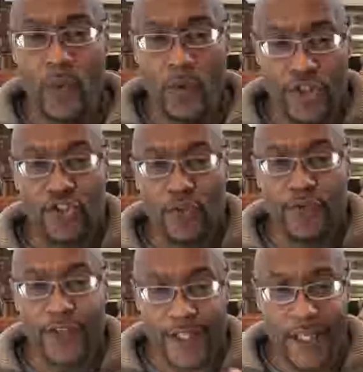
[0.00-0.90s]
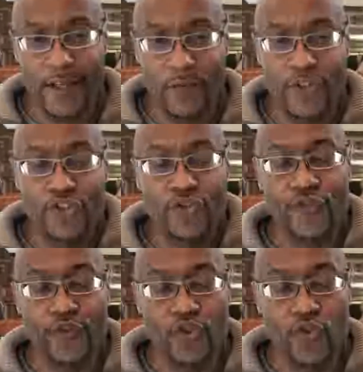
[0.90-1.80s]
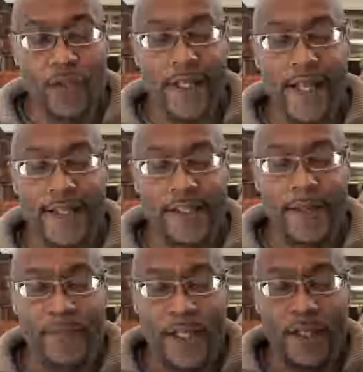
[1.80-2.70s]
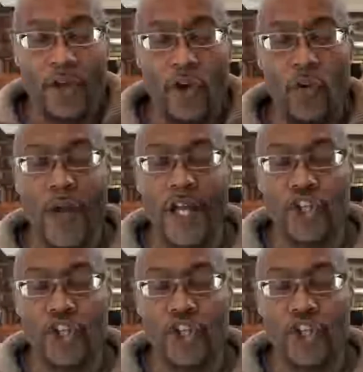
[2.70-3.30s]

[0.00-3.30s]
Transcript: Once you forgive, once you truly let something go,